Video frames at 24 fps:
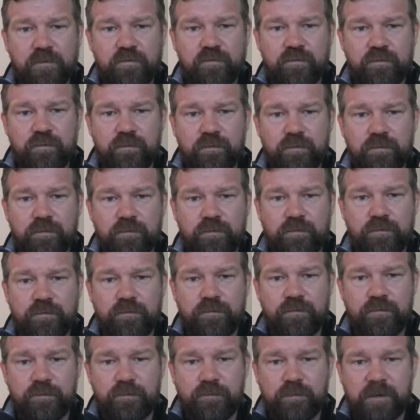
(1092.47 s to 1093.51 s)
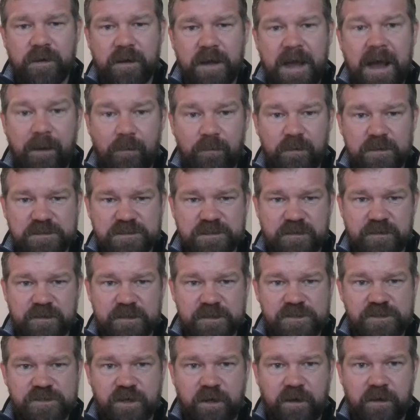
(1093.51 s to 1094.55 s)
two, two outlets that
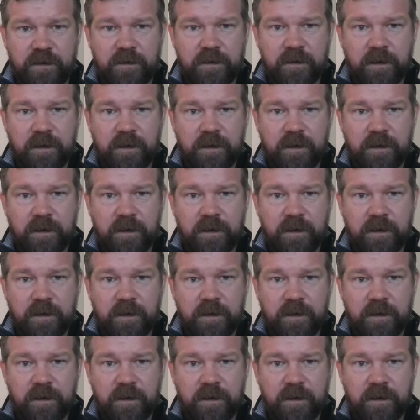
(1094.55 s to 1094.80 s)
they'd shut